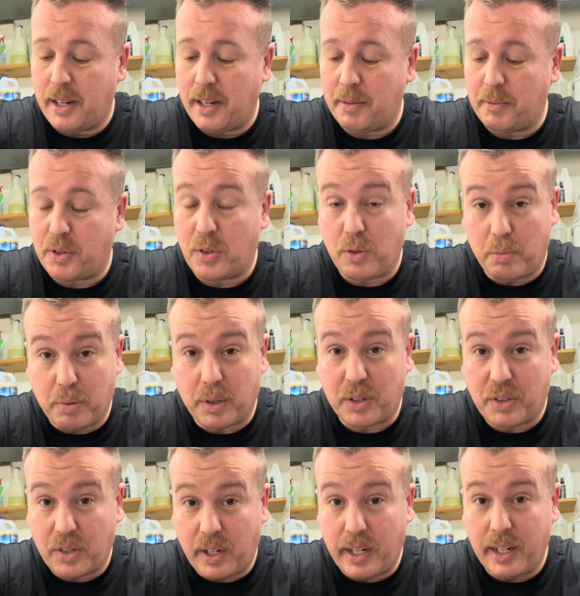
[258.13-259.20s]
I'm super
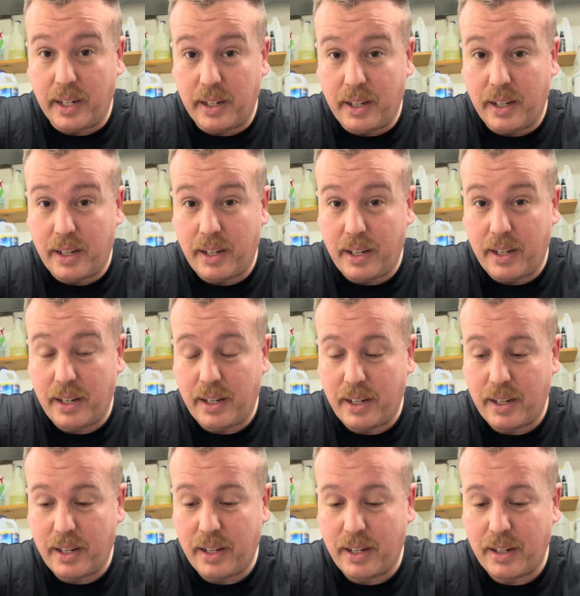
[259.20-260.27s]
excited
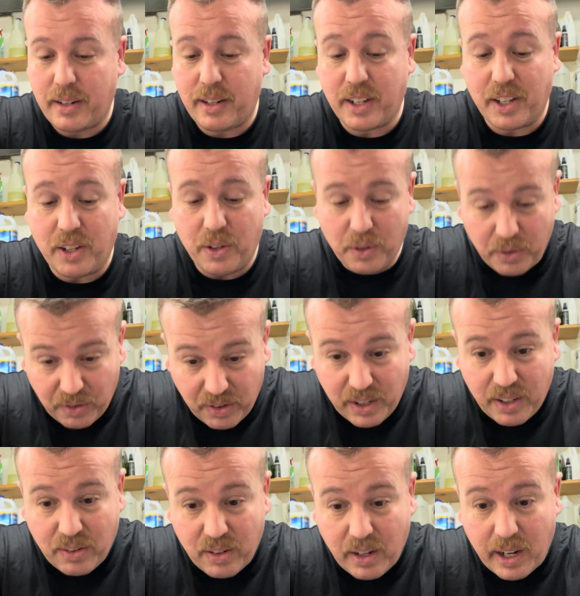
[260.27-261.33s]
to use
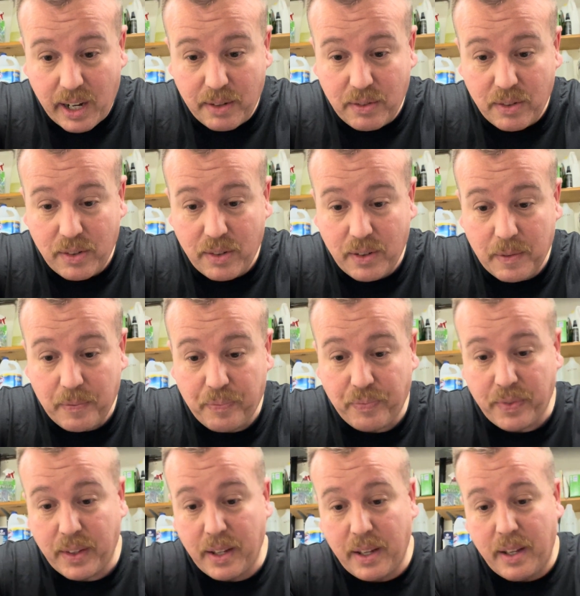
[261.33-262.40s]
these knives.
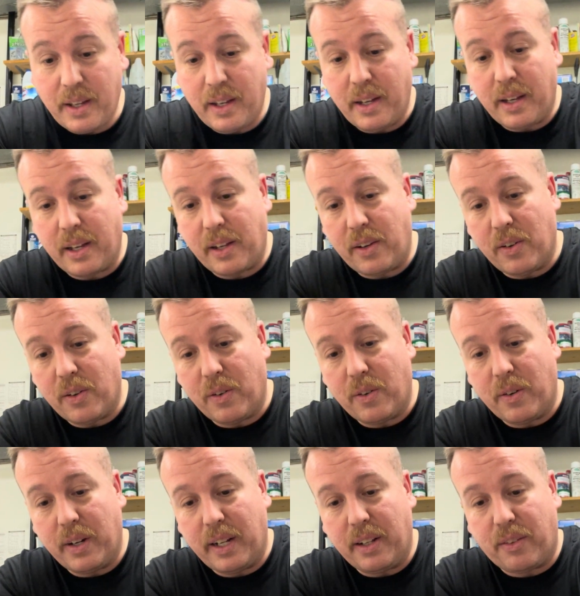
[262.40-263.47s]

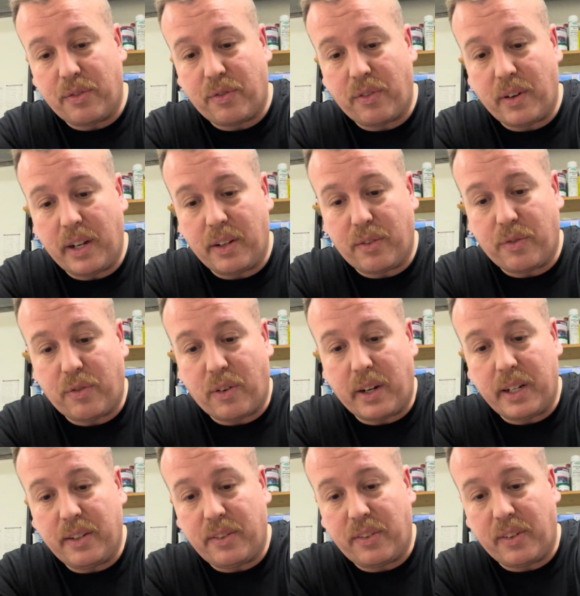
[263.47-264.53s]
It's
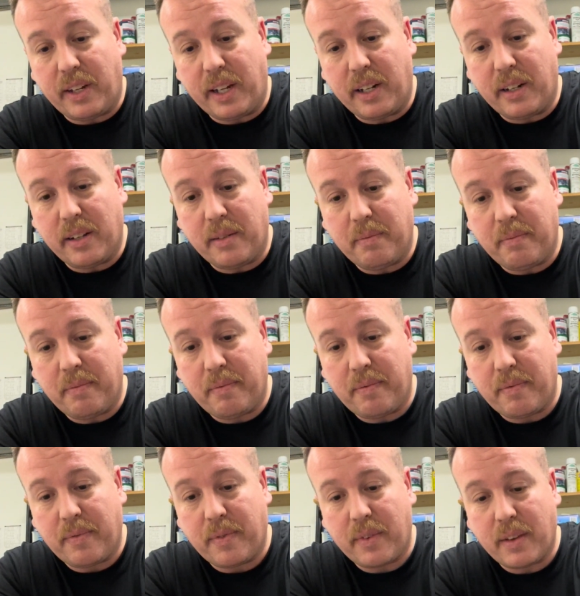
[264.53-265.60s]
fun seeing them
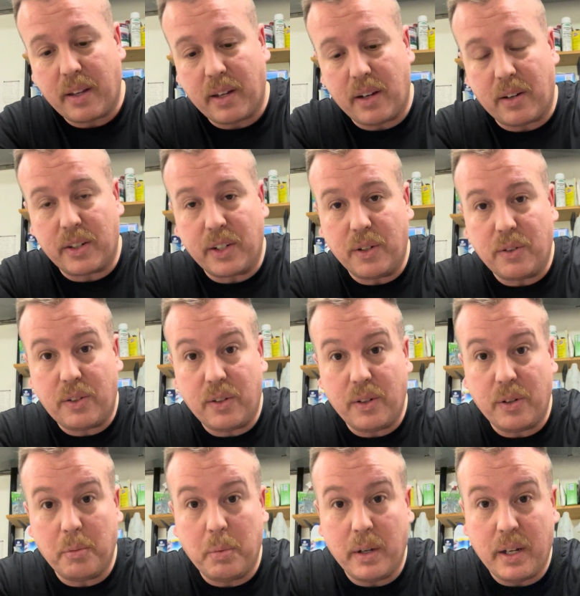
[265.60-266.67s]
on
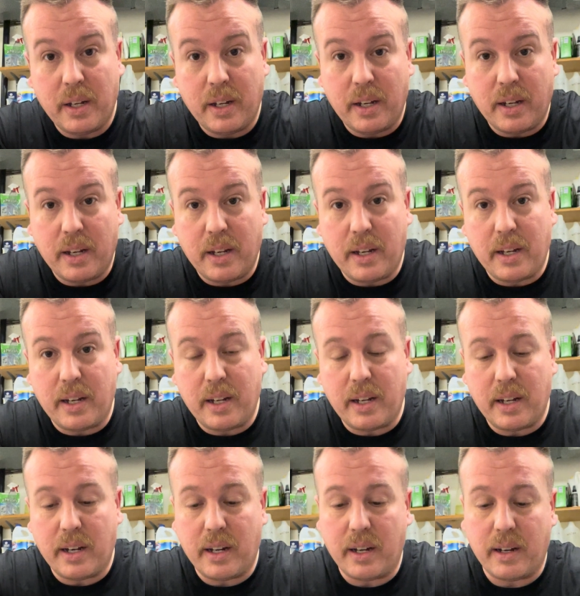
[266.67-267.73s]
YouTube.
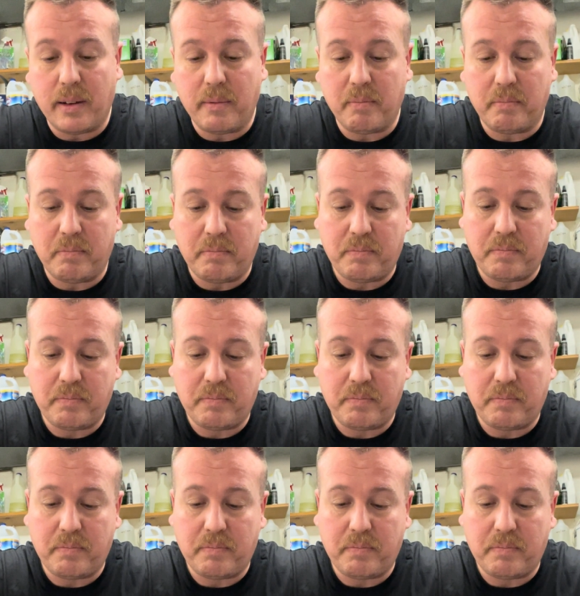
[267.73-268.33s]
And